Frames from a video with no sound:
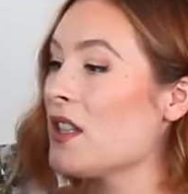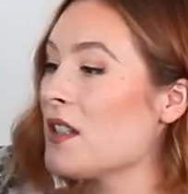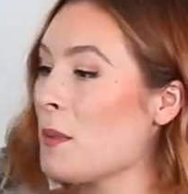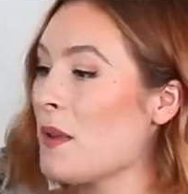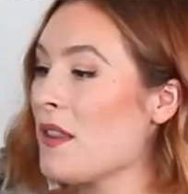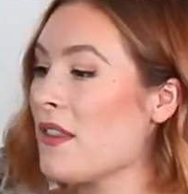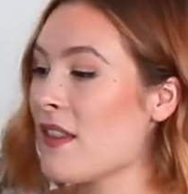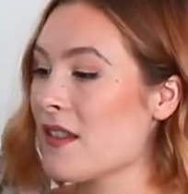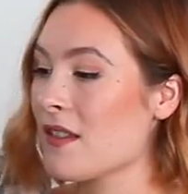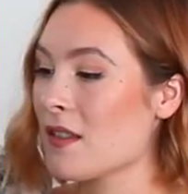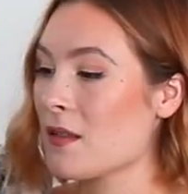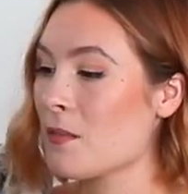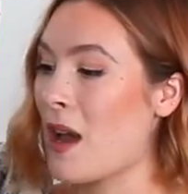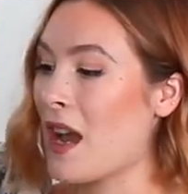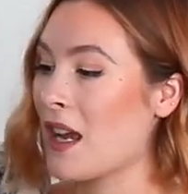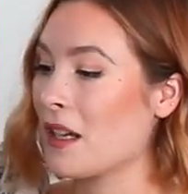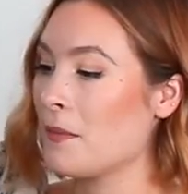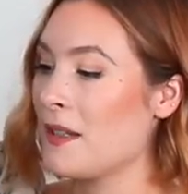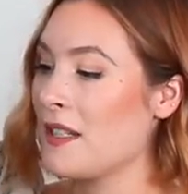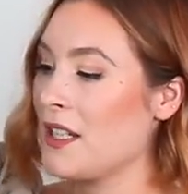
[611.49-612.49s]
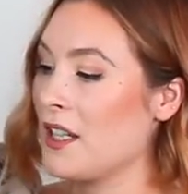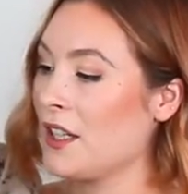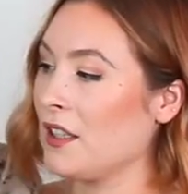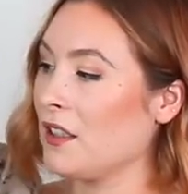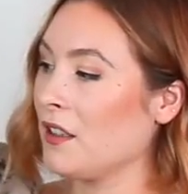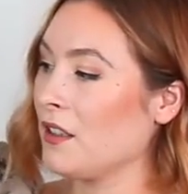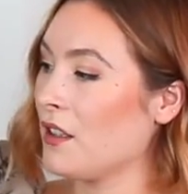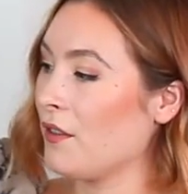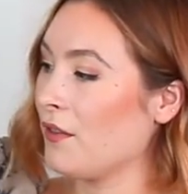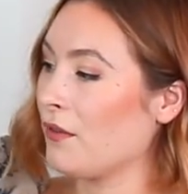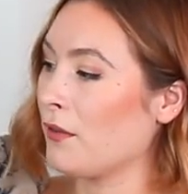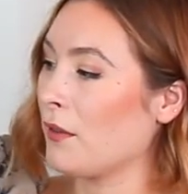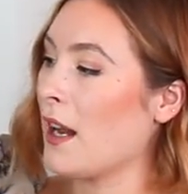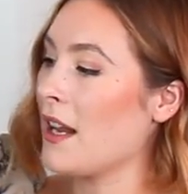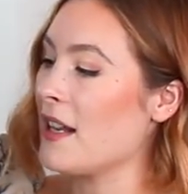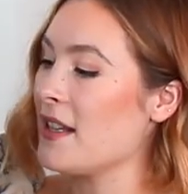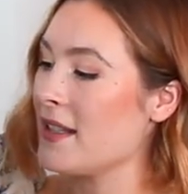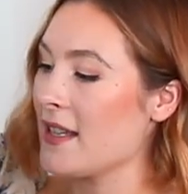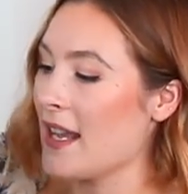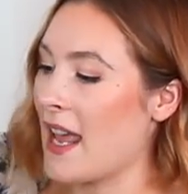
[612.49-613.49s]
Just with the smock material in the
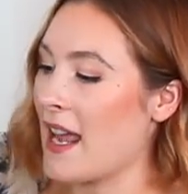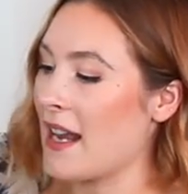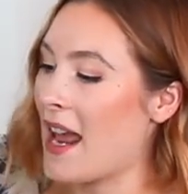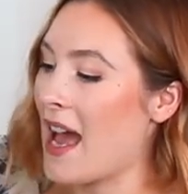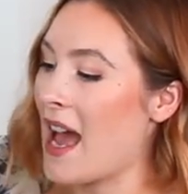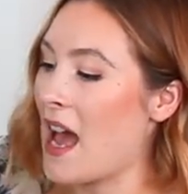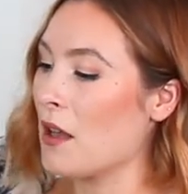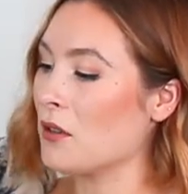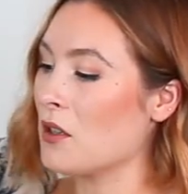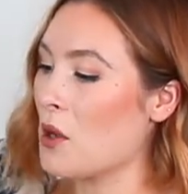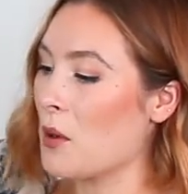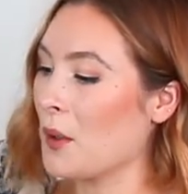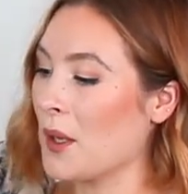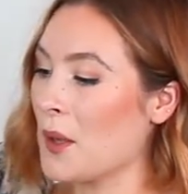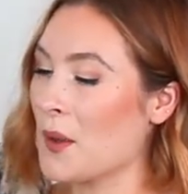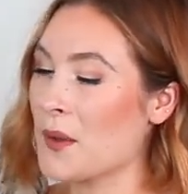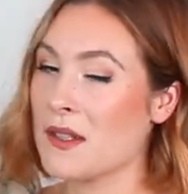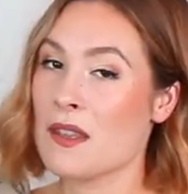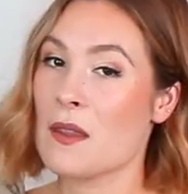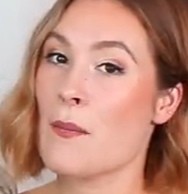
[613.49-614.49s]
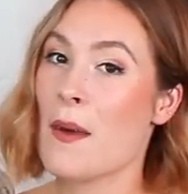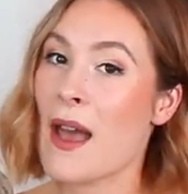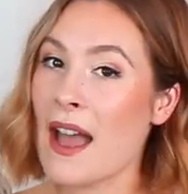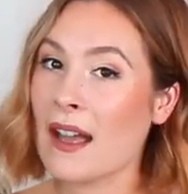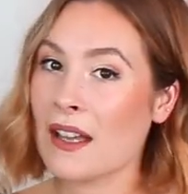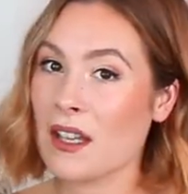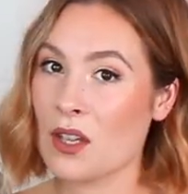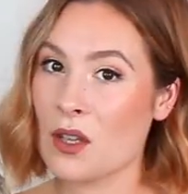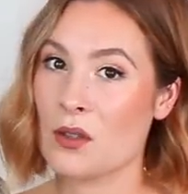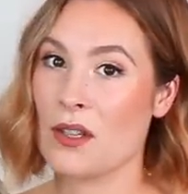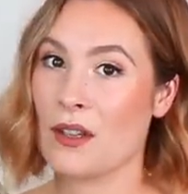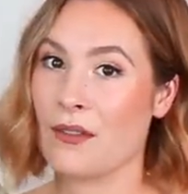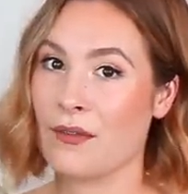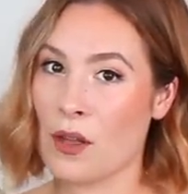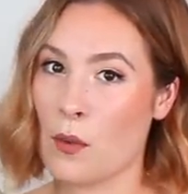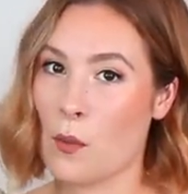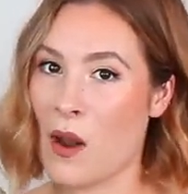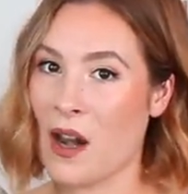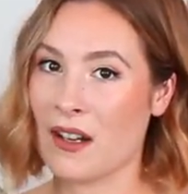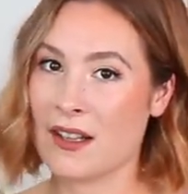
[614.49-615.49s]
front and how low it goes in the back, you
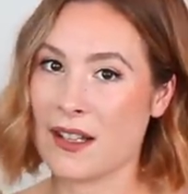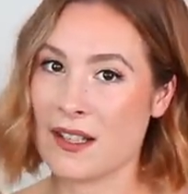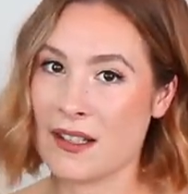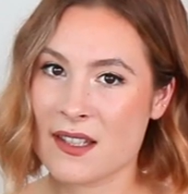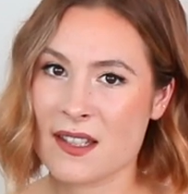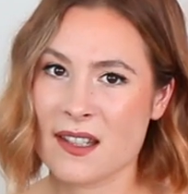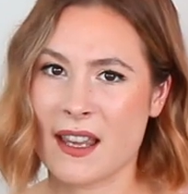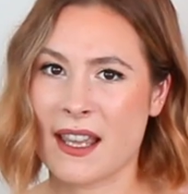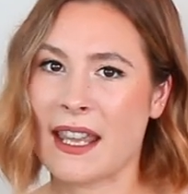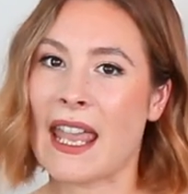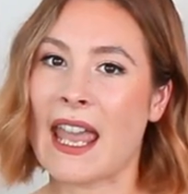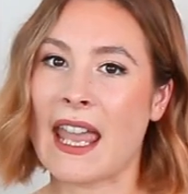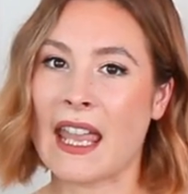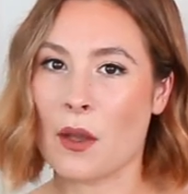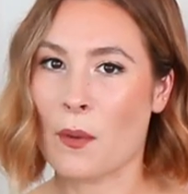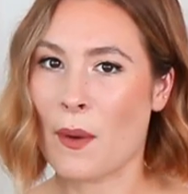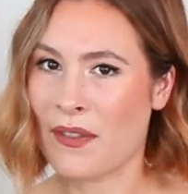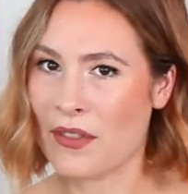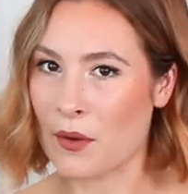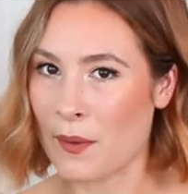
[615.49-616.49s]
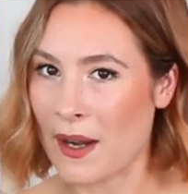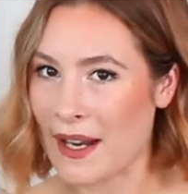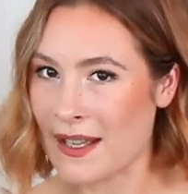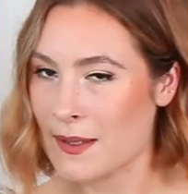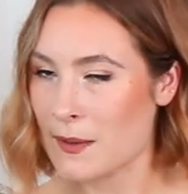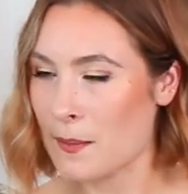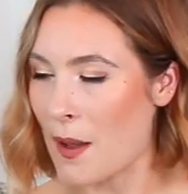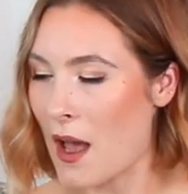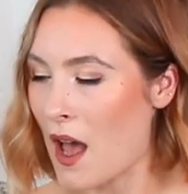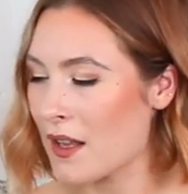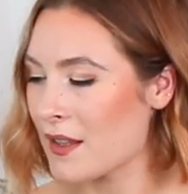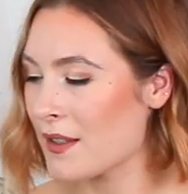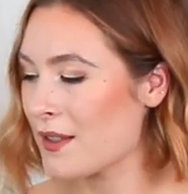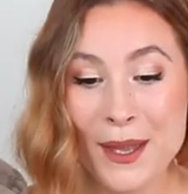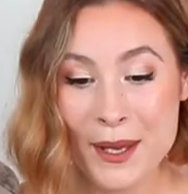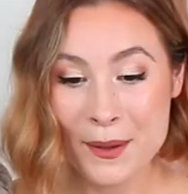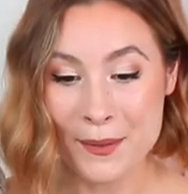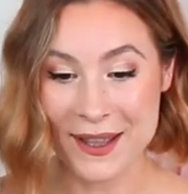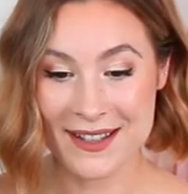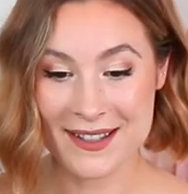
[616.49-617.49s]
definitely want it to like hit you at the right spot.
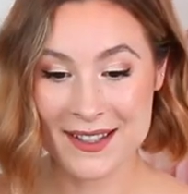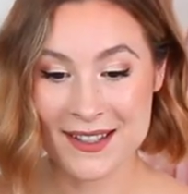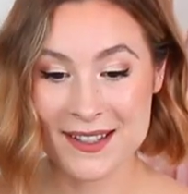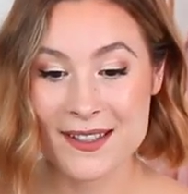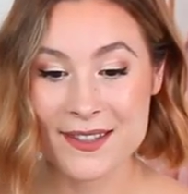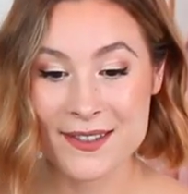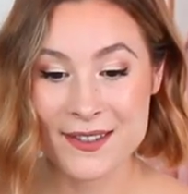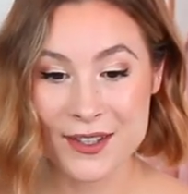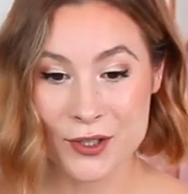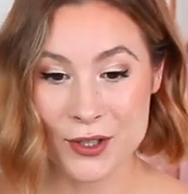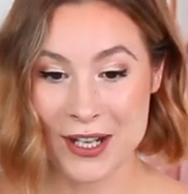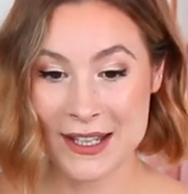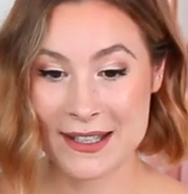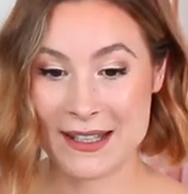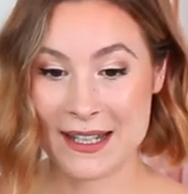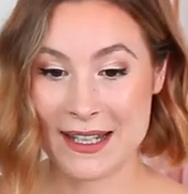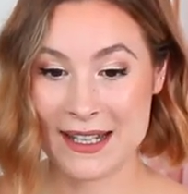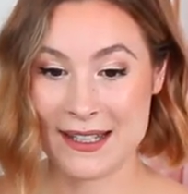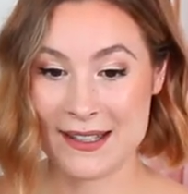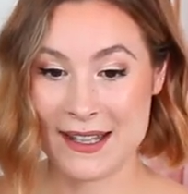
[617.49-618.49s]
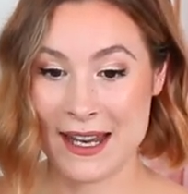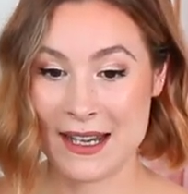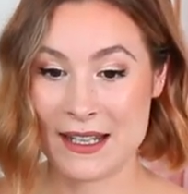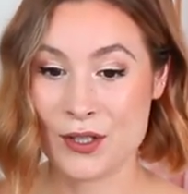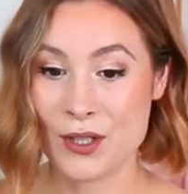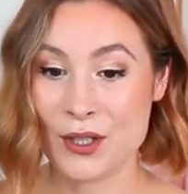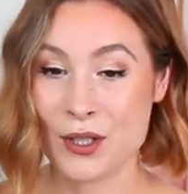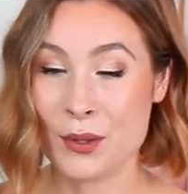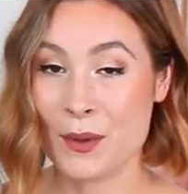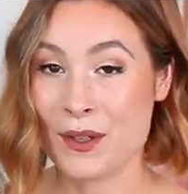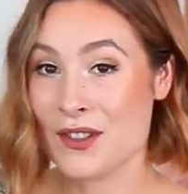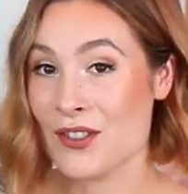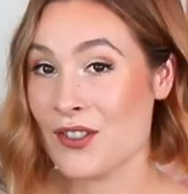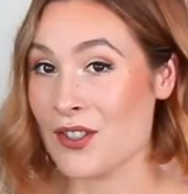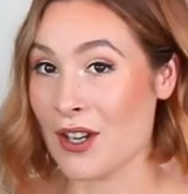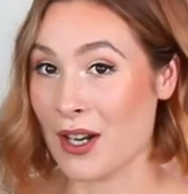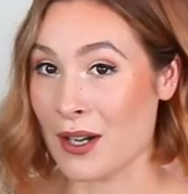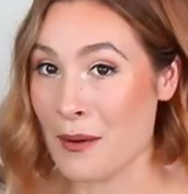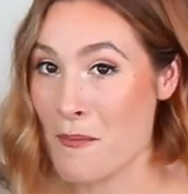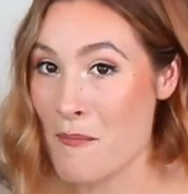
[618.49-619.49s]
But anyways, this is is the dress I decided to
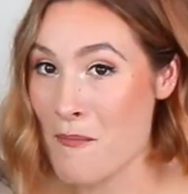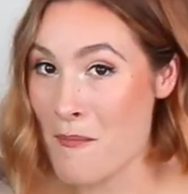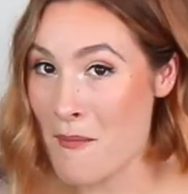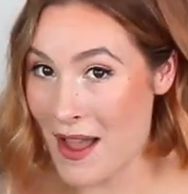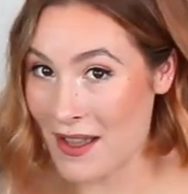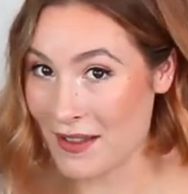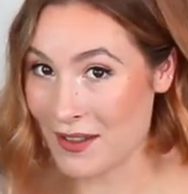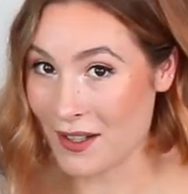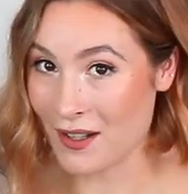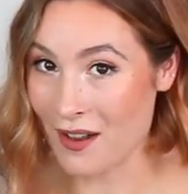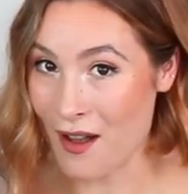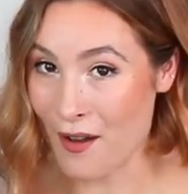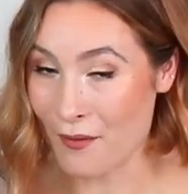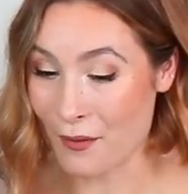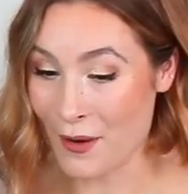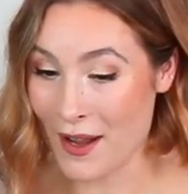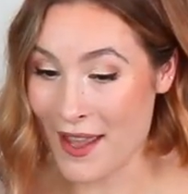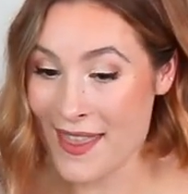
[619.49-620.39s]
start my look off